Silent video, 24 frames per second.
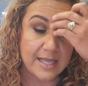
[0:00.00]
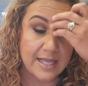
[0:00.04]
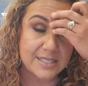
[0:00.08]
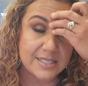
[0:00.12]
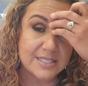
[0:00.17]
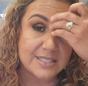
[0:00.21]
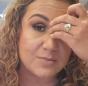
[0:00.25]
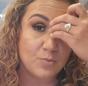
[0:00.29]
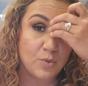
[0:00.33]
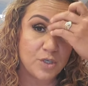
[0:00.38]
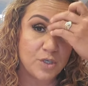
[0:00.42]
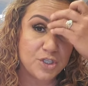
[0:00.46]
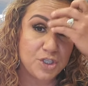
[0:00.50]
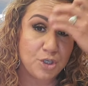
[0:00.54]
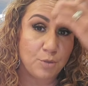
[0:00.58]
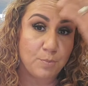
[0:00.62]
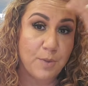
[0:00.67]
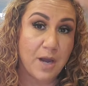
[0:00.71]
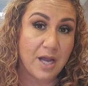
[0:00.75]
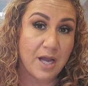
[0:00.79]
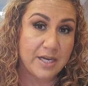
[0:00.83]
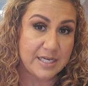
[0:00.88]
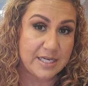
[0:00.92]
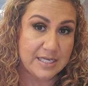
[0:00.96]
That's what your
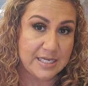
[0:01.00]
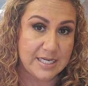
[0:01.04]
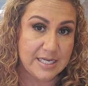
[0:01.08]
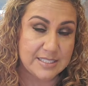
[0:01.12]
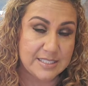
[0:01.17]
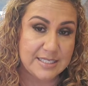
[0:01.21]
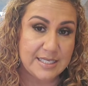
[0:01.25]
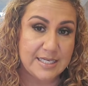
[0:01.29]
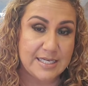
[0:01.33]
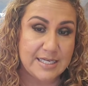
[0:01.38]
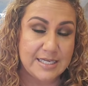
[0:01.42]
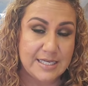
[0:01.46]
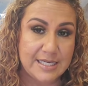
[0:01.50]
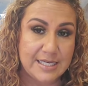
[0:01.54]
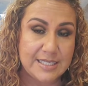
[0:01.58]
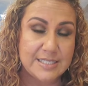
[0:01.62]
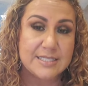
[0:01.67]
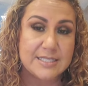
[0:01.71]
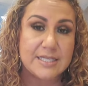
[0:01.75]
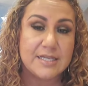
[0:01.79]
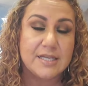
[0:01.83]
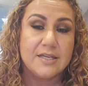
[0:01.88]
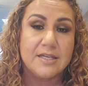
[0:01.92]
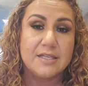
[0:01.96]
body needs. It
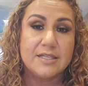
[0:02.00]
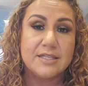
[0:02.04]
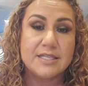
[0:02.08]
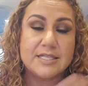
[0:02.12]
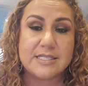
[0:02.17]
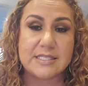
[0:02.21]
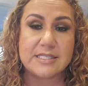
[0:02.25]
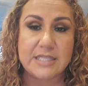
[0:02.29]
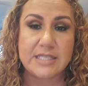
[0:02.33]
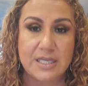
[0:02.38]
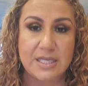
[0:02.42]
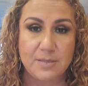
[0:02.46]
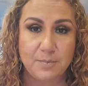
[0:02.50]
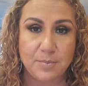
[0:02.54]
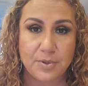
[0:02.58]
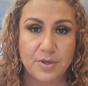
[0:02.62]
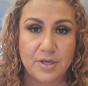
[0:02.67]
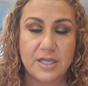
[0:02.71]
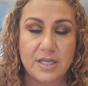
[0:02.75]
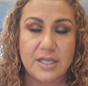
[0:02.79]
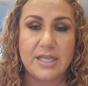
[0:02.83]
needs the sleep.